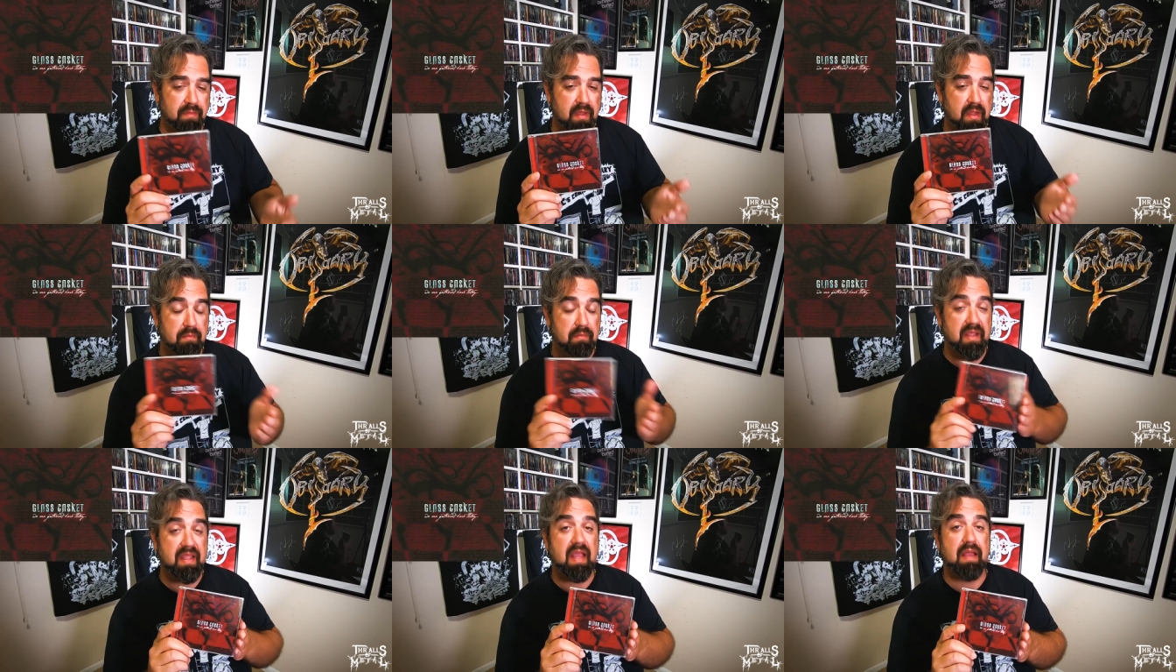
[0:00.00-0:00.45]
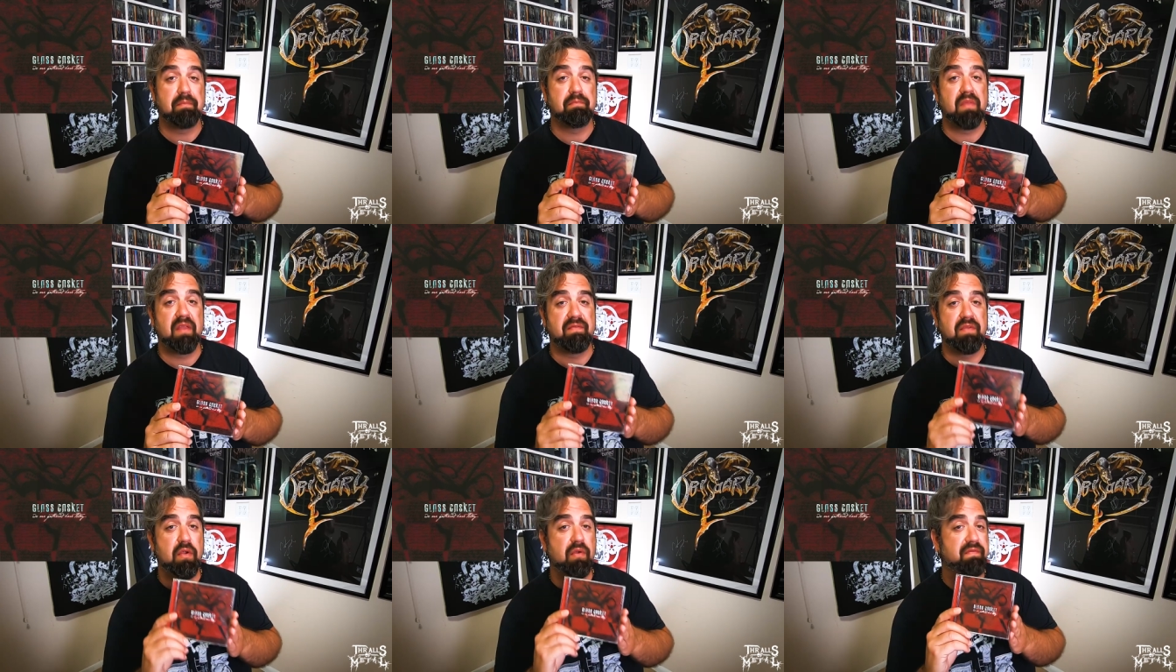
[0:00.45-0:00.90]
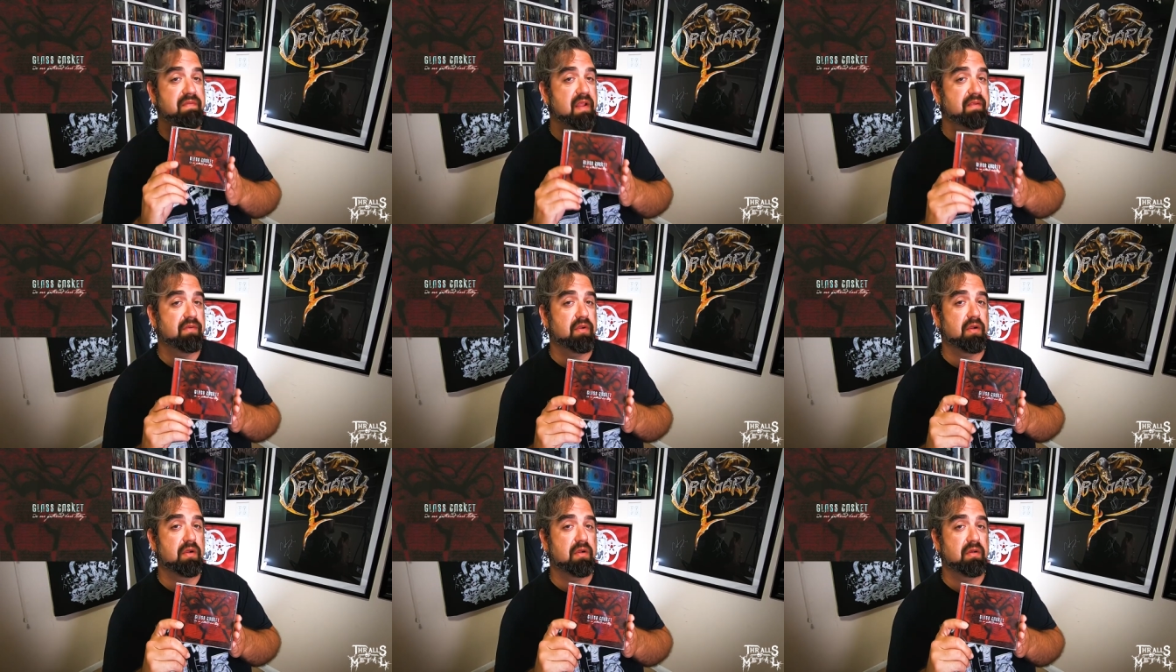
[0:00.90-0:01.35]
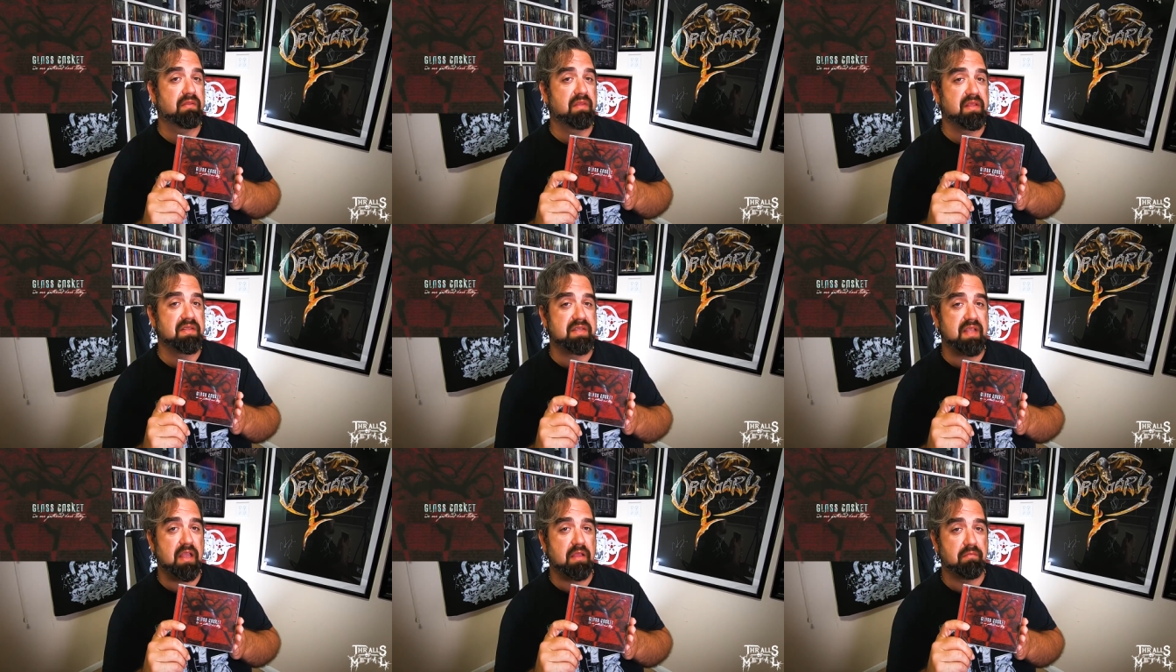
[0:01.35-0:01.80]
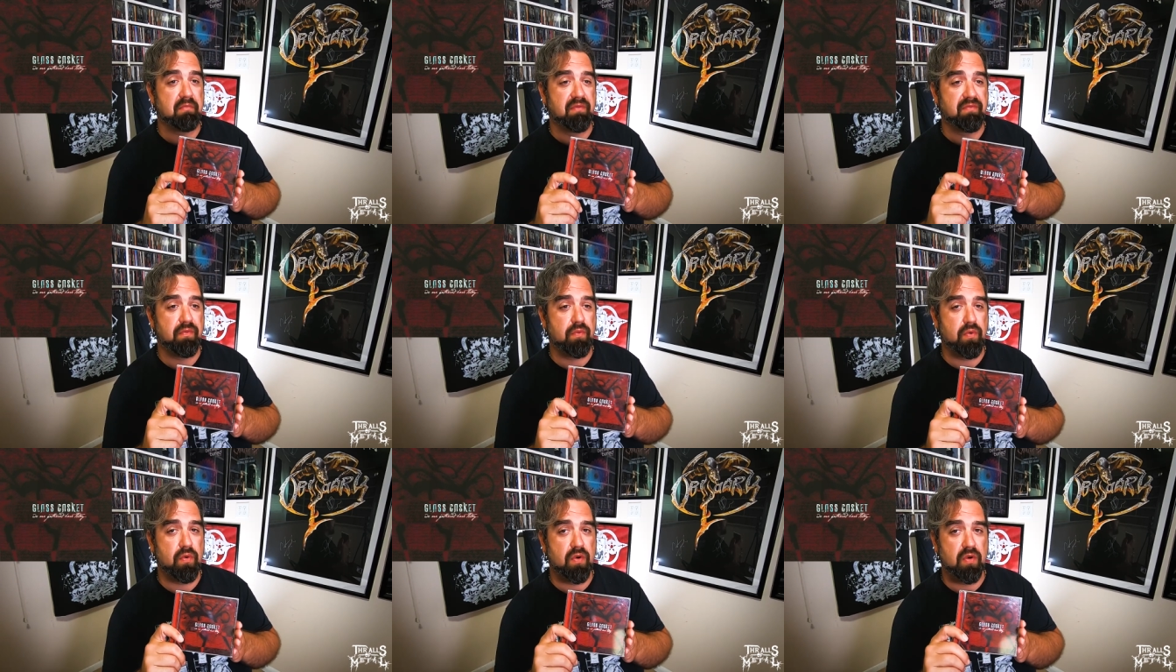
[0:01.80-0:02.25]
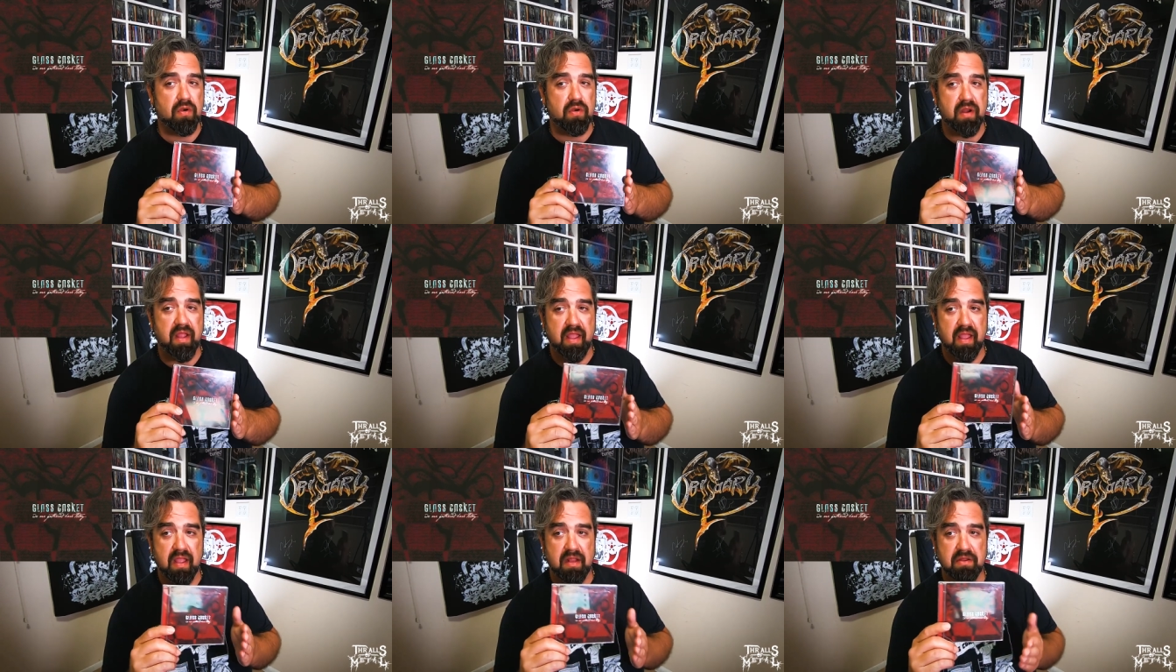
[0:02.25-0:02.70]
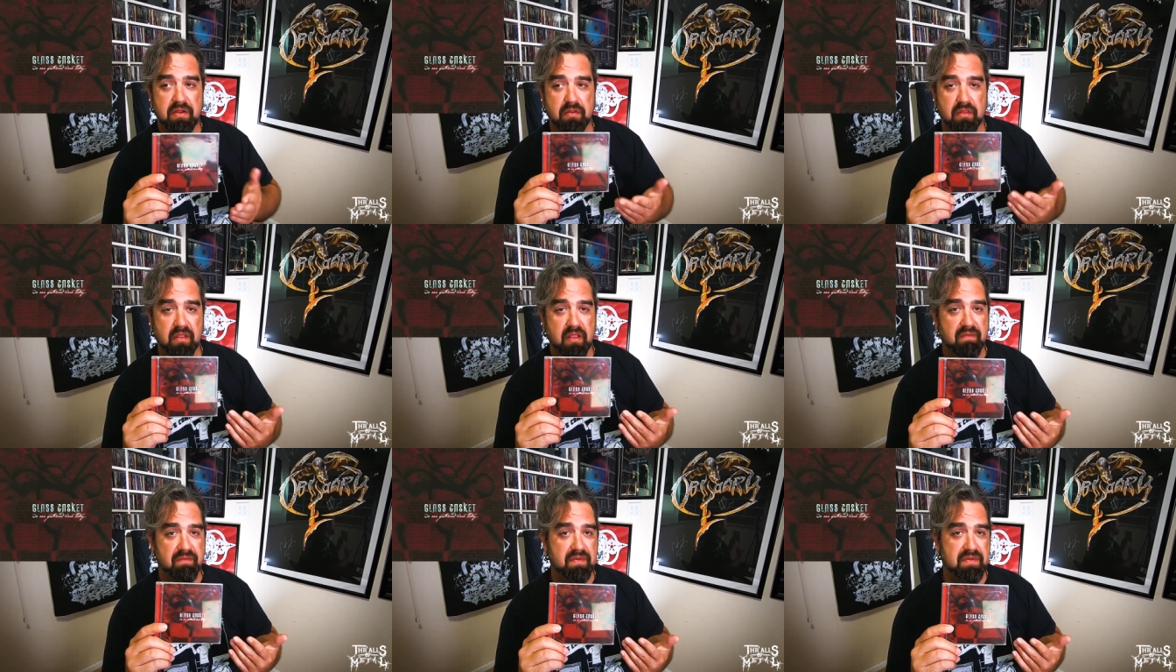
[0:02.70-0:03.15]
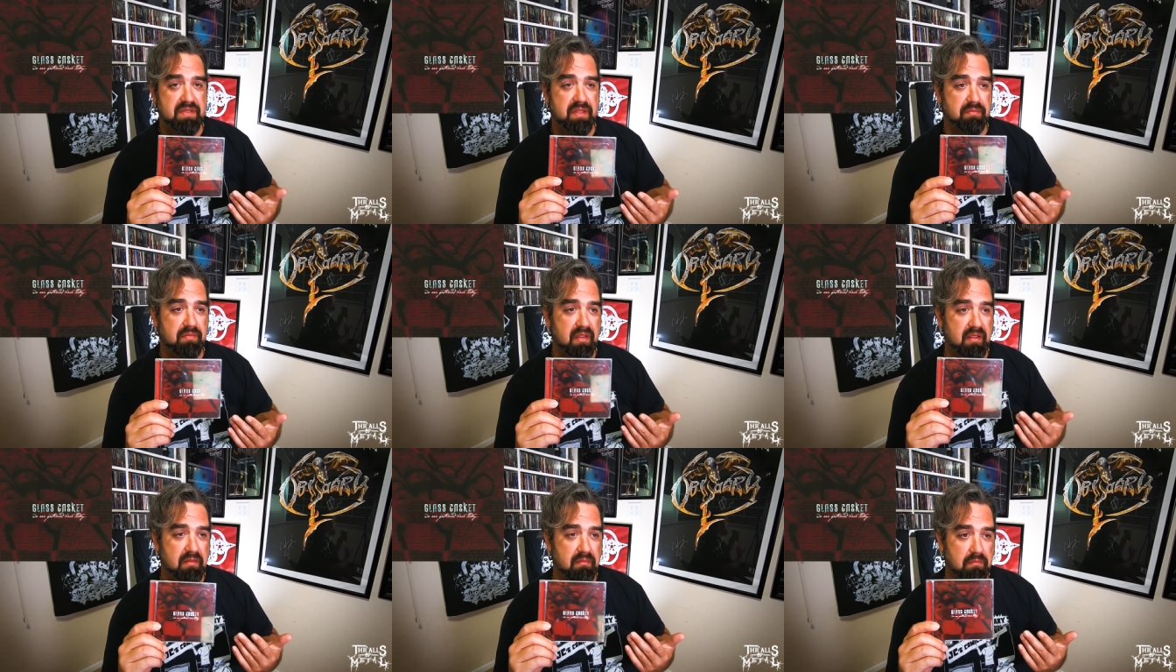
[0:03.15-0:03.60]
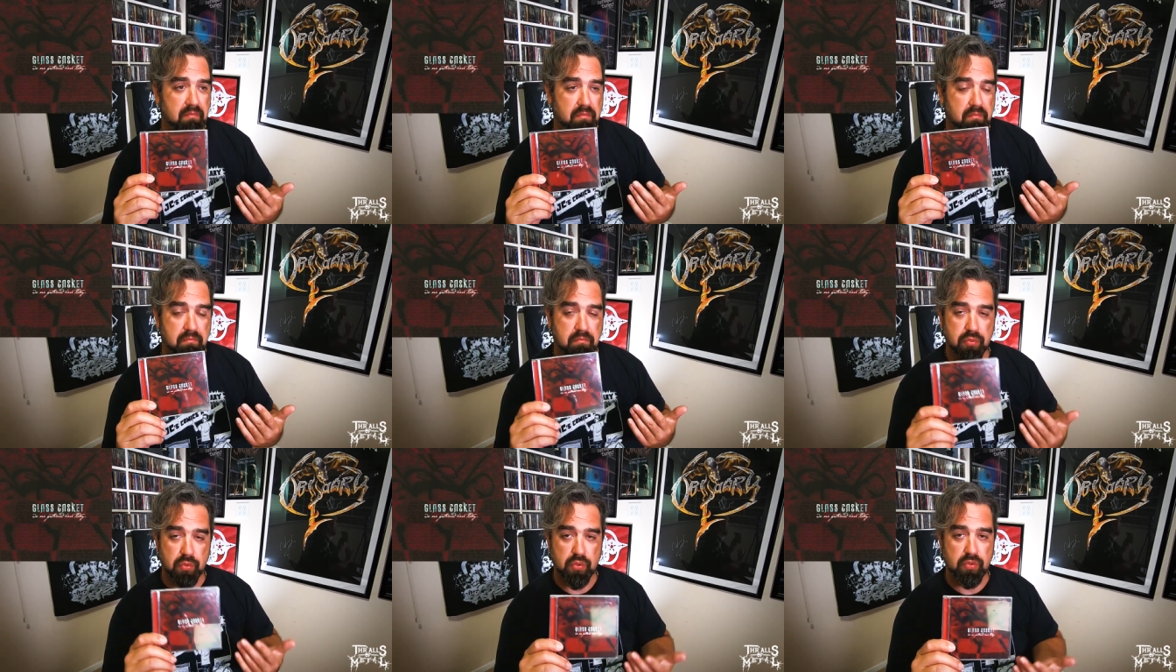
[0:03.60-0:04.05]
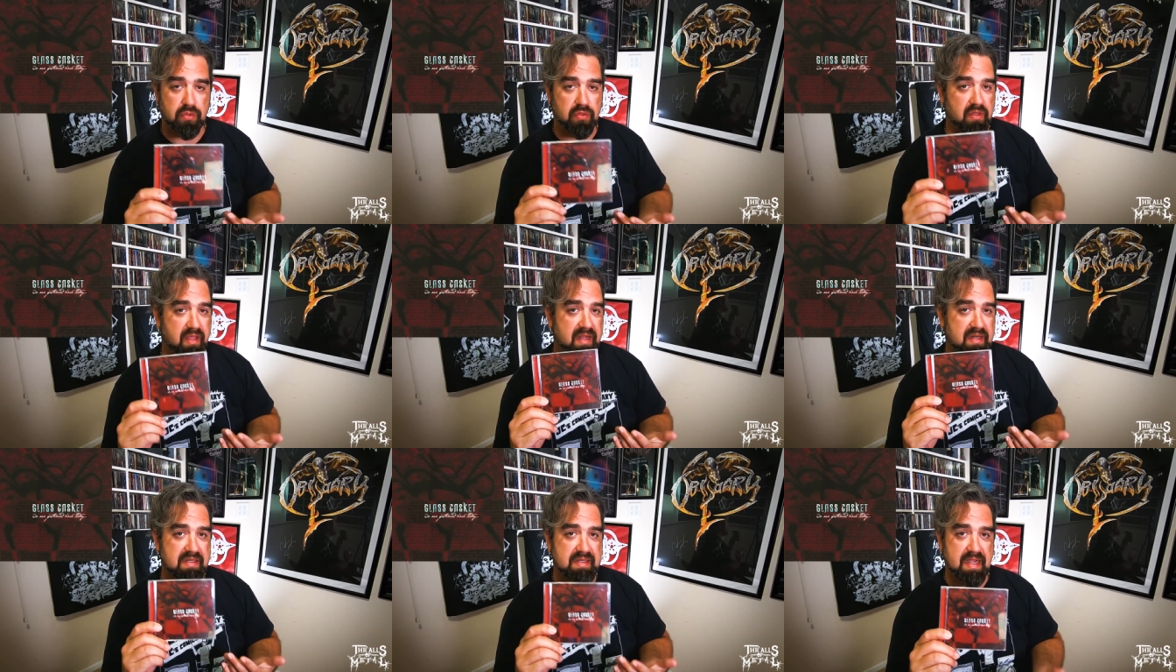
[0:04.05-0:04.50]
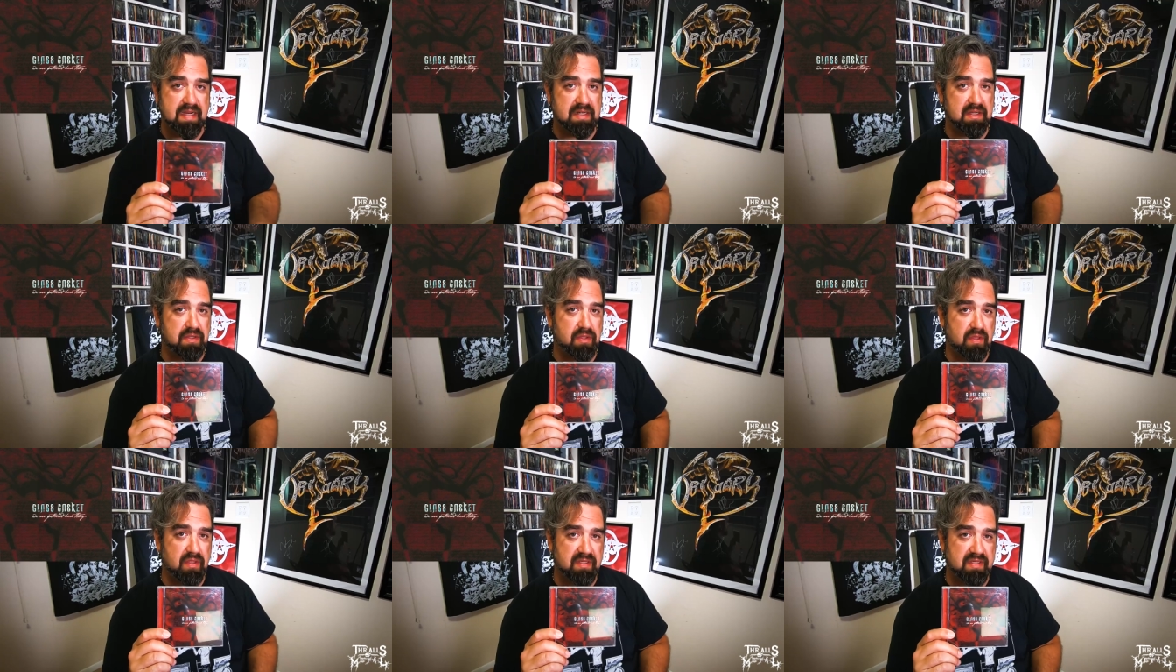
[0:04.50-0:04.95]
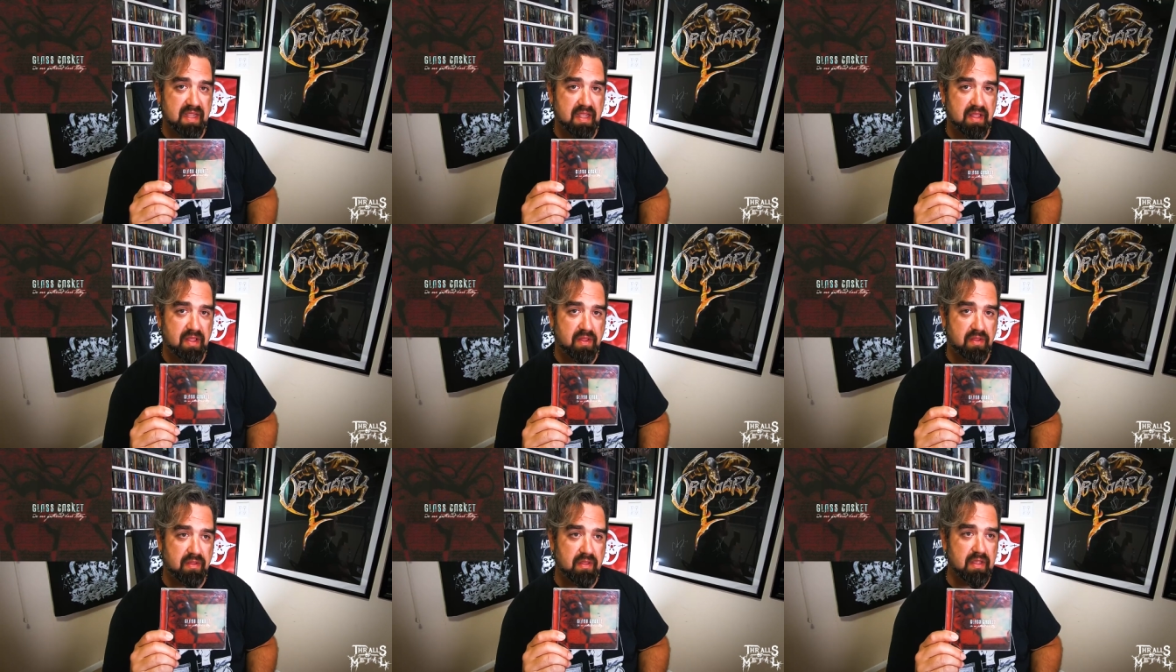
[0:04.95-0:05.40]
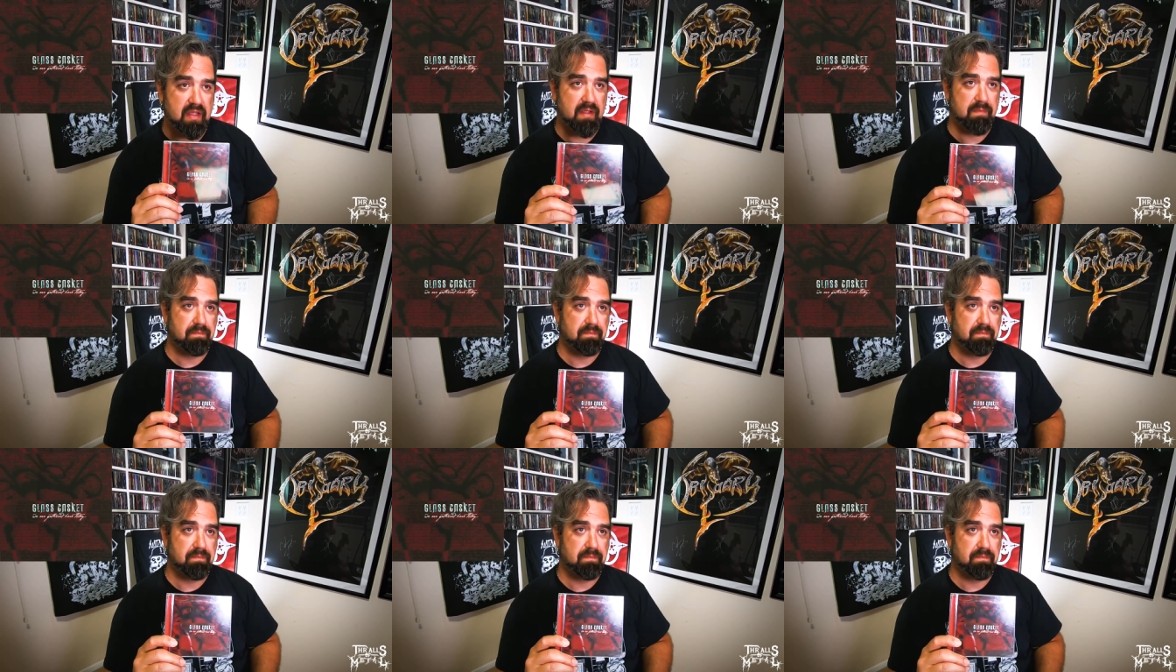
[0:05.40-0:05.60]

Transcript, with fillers: But yeah, if you have never heard this album before and you're looking for something brutal and technical as hell,